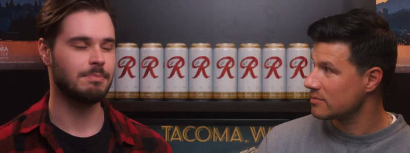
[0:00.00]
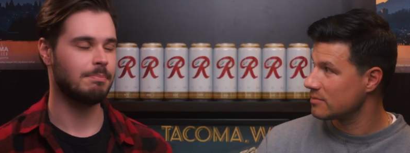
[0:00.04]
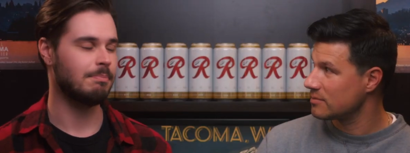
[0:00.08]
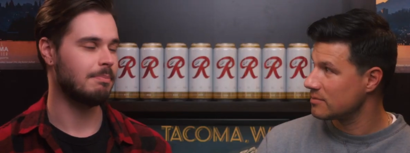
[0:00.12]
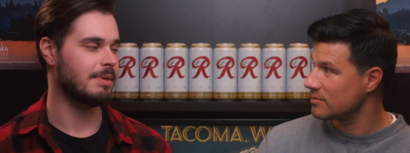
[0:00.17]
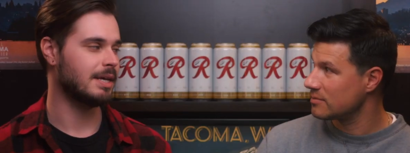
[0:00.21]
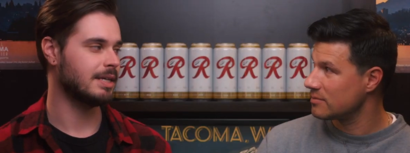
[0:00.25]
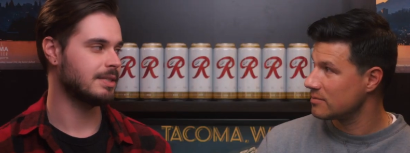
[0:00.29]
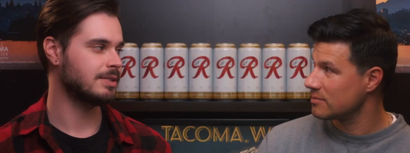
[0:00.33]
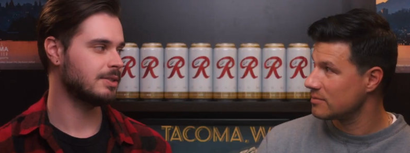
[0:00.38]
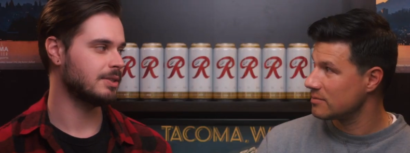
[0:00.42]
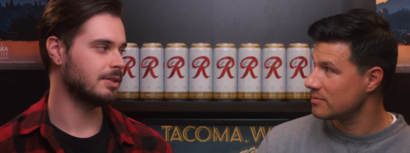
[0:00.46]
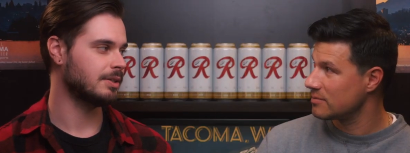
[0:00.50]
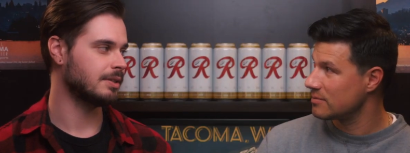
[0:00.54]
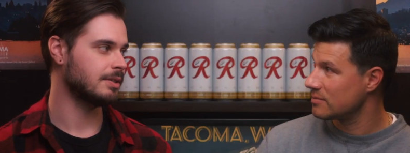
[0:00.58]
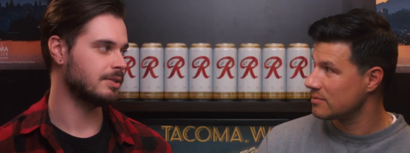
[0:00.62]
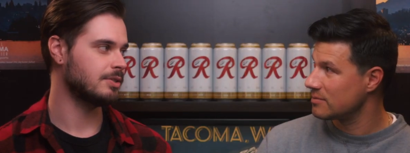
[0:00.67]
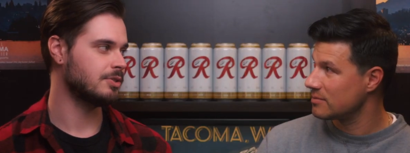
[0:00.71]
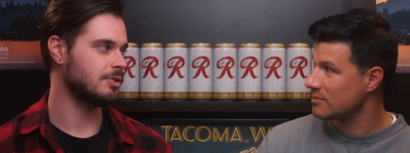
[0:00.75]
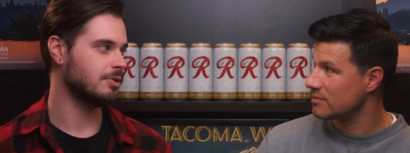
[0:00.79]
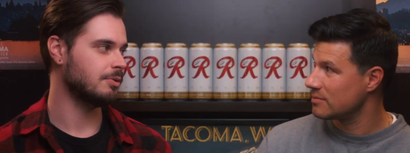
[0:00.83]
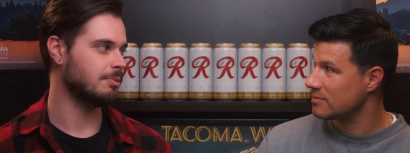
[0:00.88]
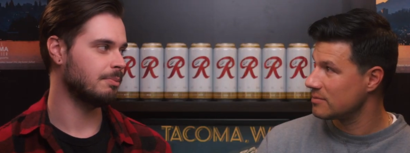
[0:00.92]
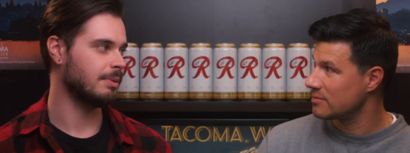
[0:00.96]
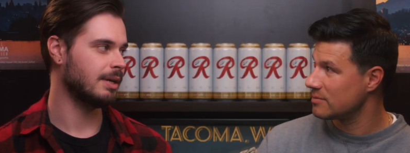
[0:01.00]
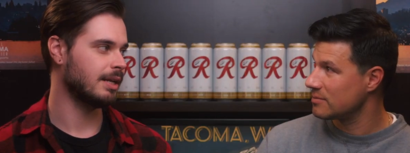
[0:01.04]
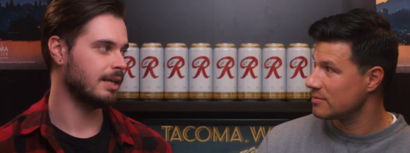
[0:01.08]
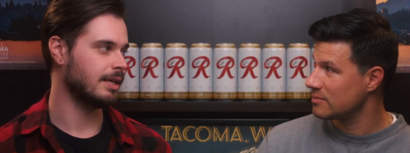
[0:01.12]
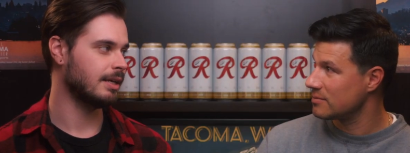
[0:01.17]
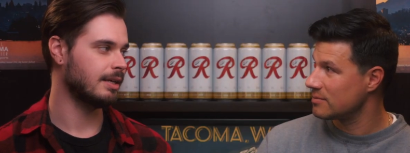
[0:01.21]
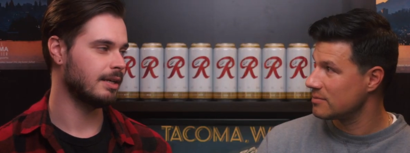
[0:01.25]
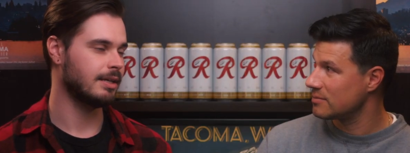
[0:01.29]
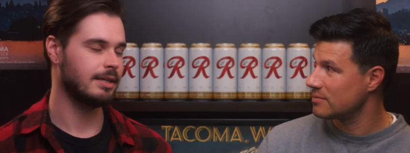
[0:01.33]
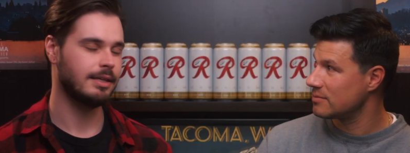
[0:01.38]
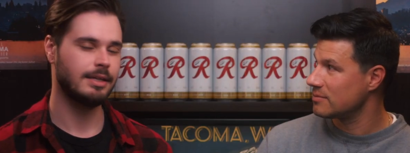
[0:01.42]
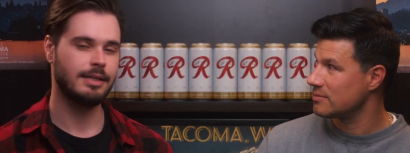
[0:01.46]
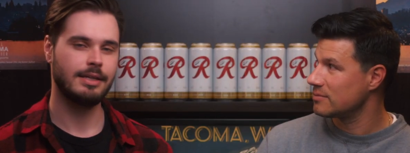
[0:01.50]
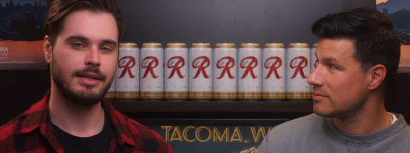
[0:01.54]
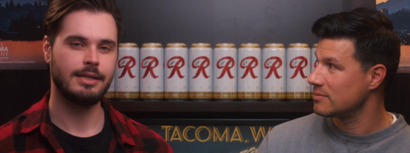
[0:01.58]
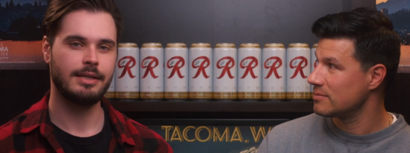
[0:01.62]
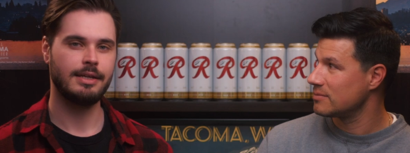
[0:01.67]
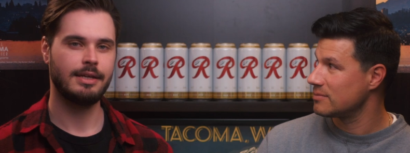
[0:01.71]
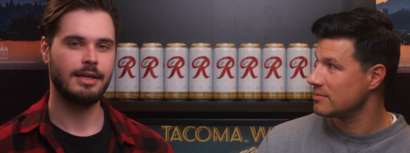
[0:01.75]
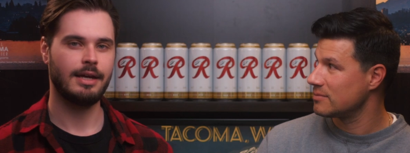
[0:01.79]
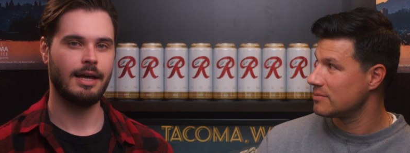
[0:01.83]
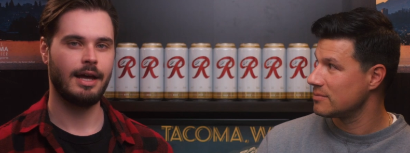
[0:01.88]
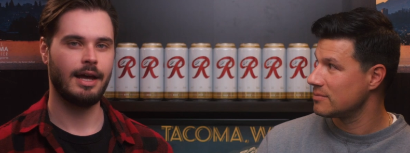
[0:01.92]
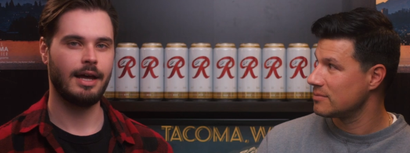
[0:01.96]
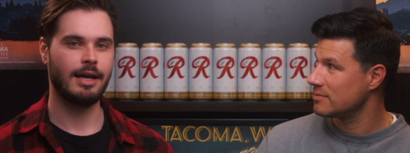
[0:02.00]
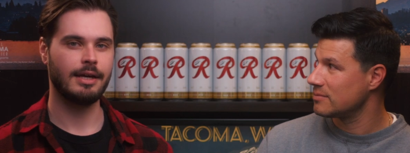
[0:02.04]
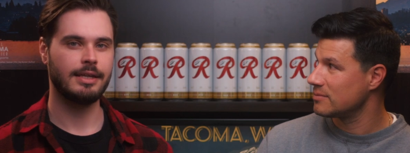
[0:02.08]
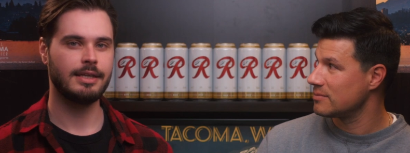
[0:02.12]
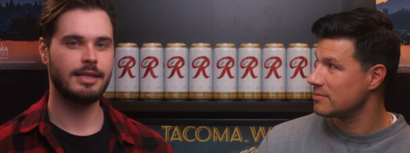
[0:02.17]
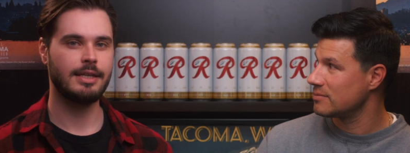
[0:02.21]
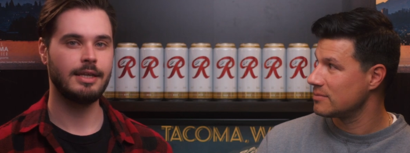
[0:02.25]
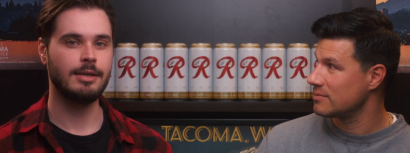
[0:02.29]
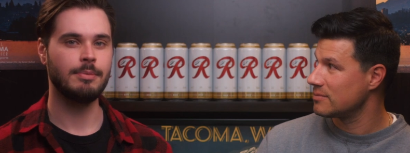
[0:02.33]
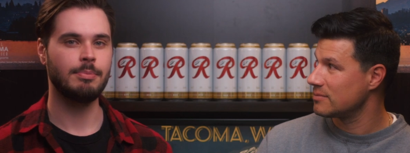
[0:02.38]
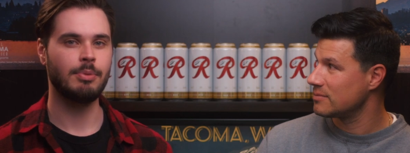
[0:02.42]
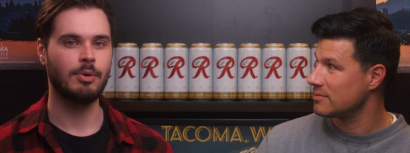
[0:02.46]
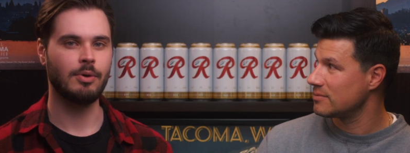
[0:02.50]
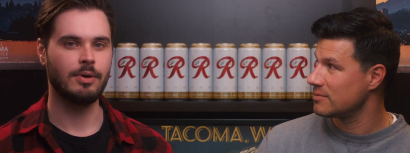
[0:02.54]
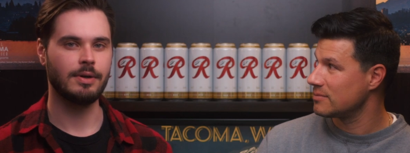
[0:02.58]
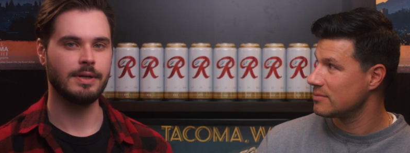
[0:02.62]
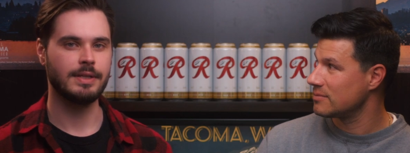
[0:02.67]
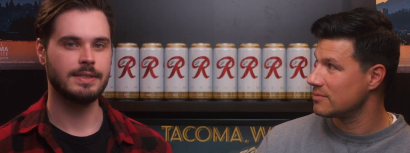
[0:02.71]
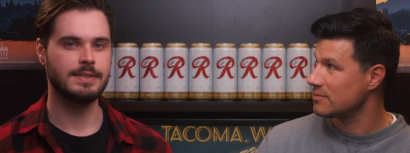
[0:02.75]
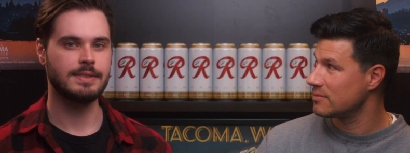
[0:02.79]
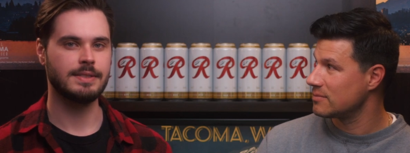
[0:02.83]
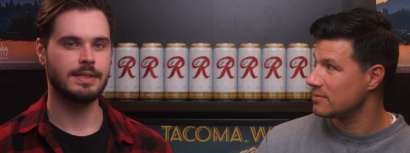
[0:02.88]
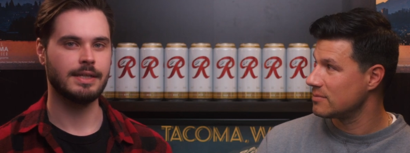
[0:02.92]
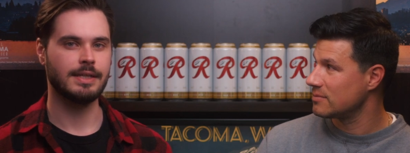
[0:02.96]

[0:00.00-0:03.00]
Speaker 1: missed on too many key points